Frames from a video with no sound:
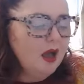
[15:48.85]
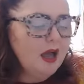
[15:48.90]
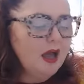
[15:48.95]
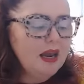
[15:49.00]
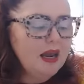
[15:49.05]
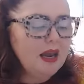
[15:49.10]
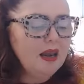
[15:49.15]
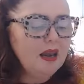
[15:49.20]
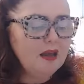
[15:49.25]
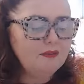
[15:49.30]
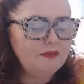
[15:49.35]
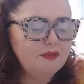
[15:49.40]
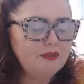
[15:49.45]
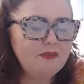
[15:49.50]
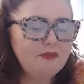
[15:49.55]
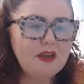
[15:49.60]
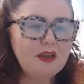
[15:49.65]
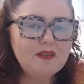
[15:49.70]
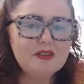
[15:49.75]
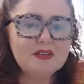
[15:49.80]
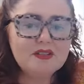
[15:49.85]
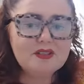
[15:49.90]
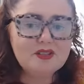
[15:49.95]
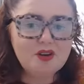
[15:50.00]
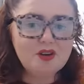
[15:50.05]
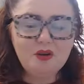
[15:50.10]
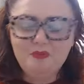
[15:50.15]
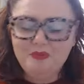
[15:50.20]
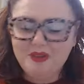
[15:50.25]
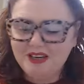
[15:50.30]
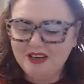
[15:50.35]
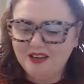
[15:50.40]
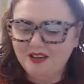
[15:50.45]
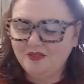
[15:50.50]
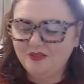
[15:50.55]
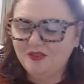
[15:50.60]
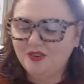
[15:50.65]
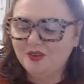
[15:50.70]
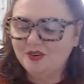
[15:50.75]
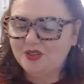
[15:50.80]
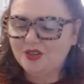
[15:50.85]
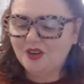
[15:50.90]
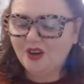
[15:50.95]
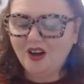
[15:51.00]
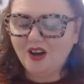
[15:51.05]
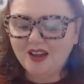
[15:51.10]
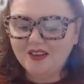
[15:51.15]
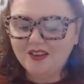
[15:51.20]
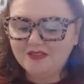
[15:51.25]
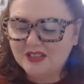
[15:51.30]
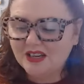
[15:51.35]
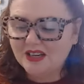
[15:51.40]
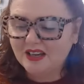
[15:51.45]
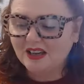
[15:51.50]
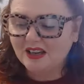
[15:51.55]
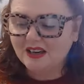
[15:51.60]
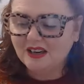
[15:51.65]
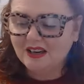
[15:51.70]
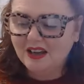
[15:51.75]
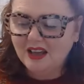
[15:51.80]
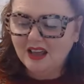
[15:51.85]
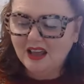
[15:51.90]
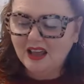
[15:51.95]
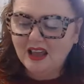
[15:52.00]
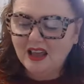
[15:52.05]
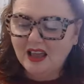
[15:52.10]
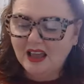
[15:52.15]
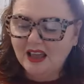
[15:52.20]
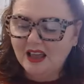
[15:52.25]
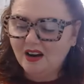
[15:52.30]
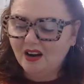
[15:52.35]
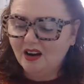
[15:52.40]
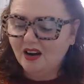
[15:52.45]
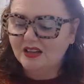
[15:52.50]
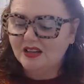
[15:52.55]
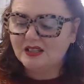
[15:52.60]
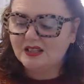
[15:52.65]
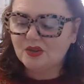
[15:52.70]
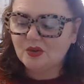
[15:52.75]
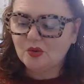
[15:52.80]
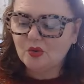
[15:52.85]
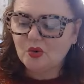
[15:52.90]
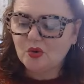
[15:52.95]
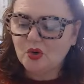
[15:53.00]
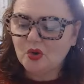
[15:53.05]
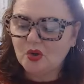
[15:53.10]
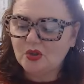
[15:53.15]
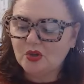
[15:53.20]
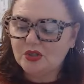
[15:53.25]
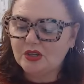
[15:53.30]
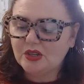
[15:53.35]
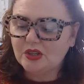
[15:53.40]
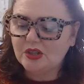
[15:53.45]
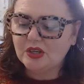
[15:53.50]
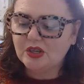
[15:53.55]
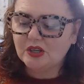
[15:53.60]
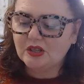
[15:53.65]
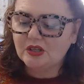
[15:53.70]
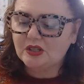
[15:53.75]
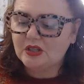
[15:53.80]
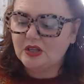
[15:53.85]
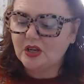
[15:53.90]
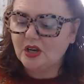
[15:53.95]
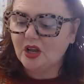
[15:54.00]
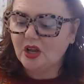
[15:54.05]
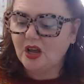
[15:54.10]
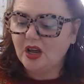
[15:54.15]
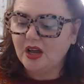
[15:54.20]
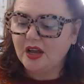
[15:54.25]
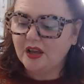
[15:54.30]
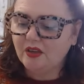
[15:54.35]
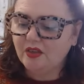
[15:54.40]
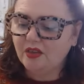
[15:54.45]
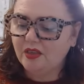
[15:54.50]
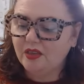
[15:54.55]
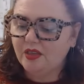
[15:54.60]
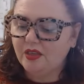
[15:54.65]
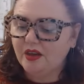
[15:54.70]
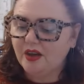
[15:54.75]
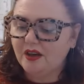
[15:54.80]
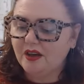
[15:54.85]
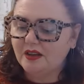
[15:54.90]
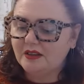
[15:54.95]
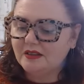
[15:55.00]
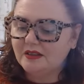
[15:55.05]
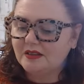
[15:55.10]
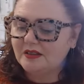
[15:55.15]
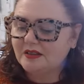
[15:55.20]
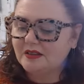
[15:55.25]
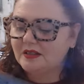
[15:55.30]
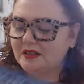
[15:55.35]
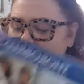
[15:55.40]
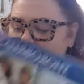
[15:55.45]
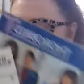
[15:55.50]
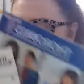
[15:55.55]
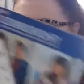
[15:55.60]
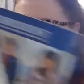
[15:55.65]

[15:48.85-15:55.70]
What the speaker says: I love the fact that so many of you dived in, and I saw lots of things like this